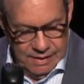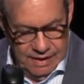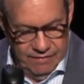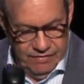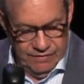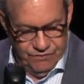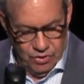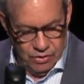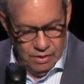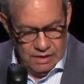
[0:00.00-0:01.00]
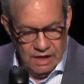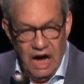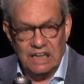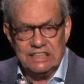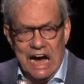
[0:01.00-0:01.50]
even if you're
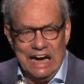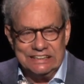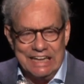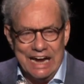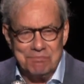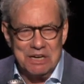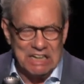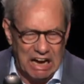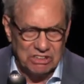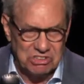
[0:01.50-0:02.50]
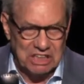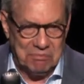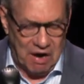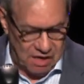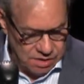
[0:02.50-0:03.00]
a goddamn
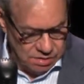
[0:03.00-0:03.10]
customer.